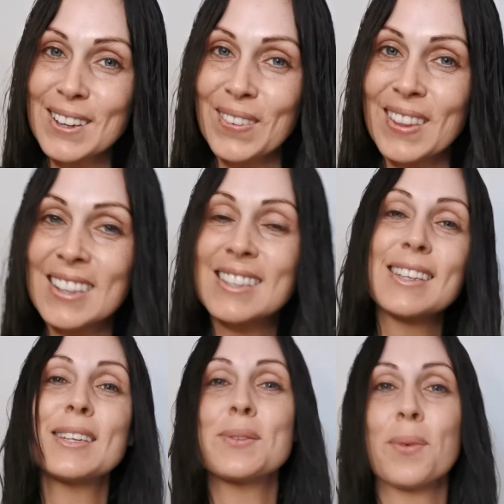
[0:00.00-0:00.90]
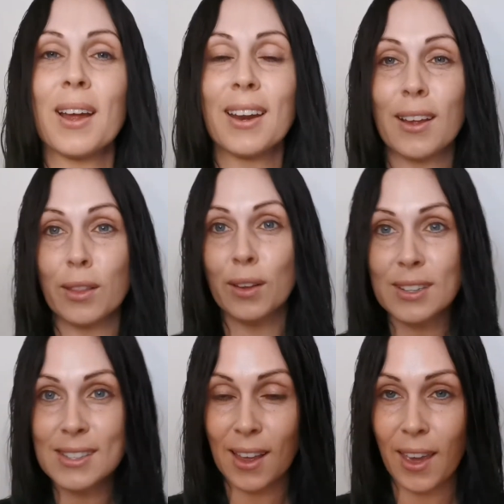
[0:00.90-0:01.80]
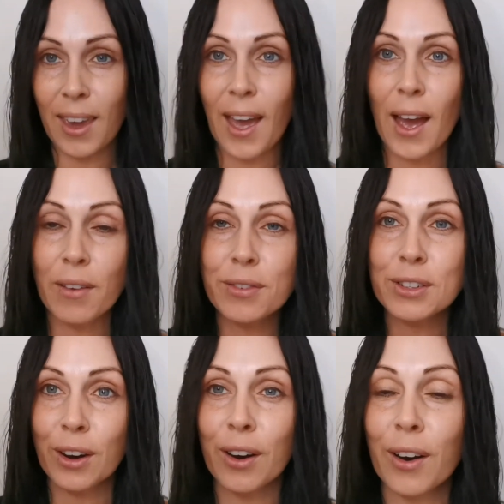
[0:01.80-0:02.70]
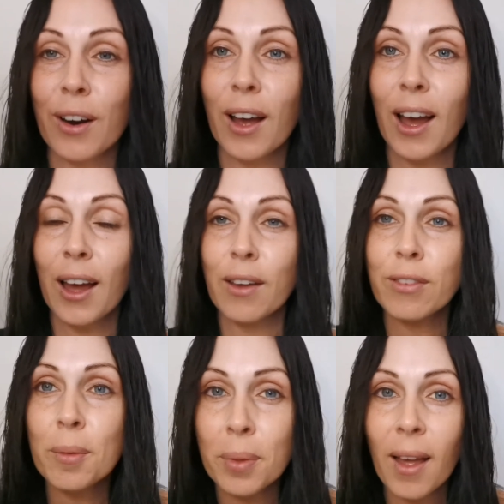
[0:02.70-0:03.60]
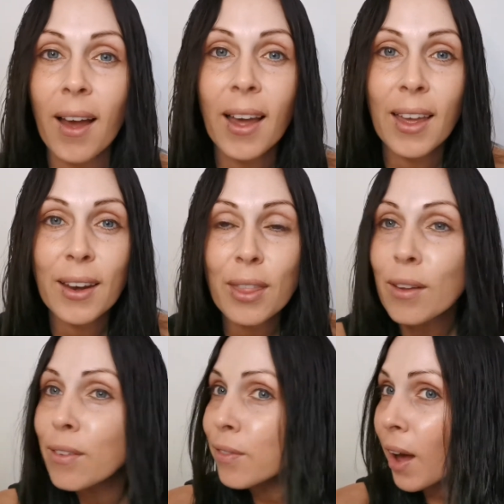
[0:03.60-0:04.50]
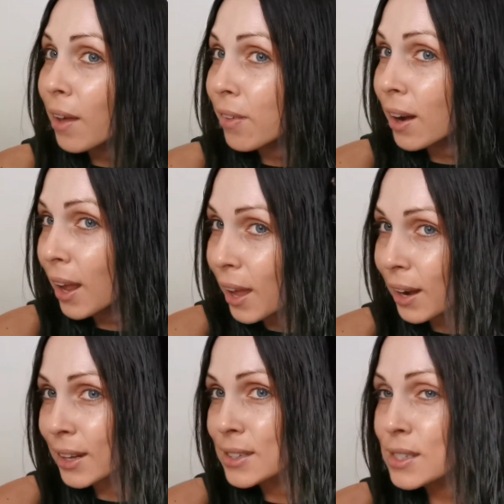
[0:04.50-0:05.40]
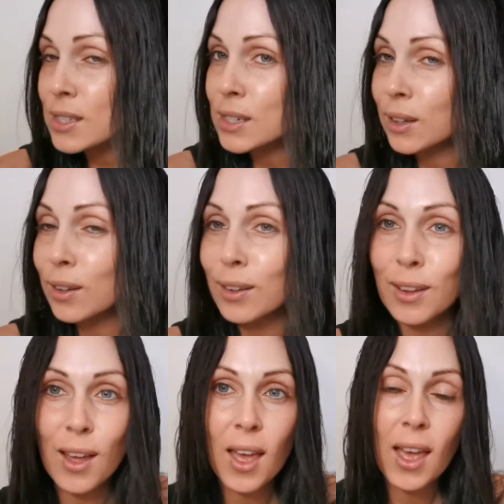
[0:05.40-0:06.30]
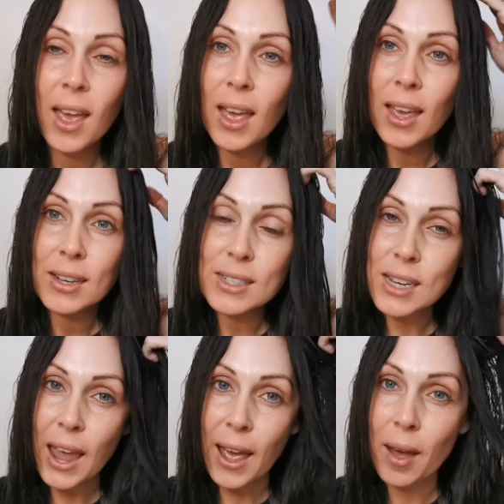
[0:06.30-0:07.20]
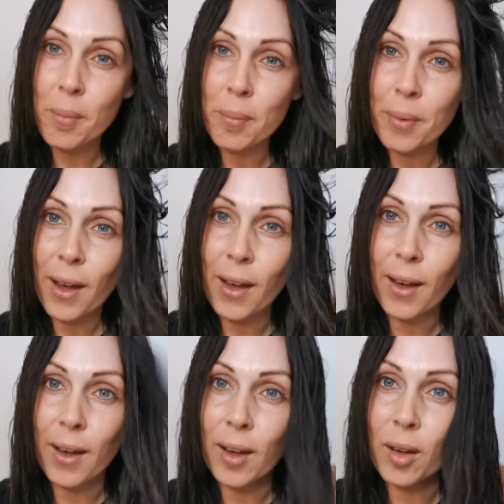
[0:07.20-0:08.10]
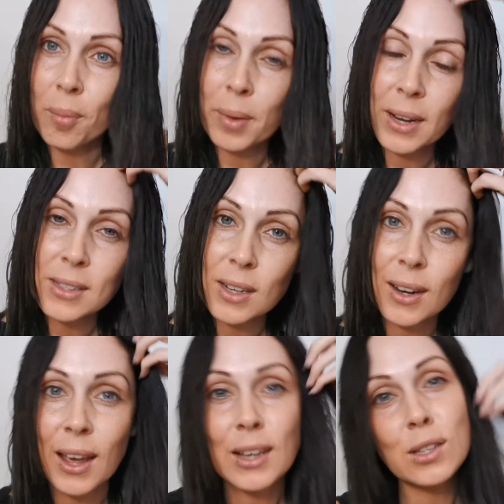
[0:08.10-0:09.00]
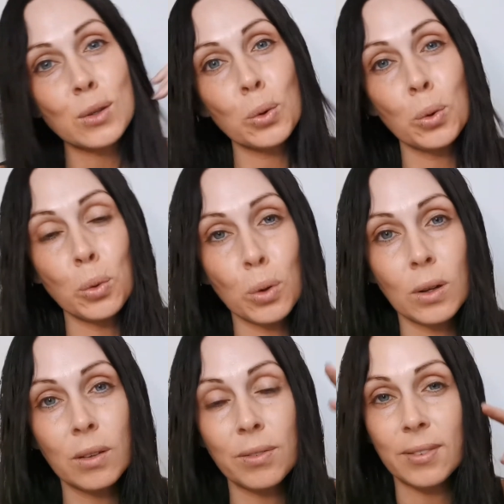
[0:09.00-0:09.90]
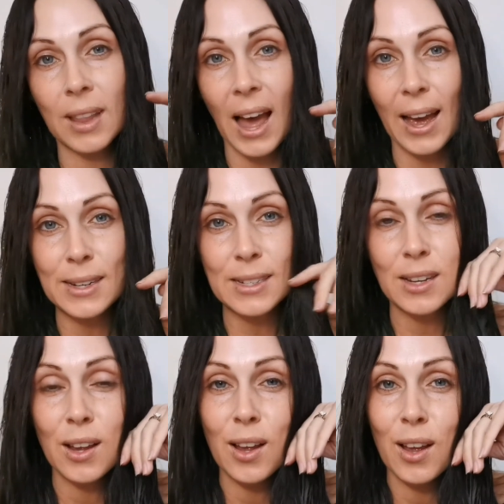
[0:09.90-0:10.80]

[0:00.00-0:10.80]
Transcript: so this is what it looks like after I've applied the 5NN. It's still damp, but it's a nice, cool, flat,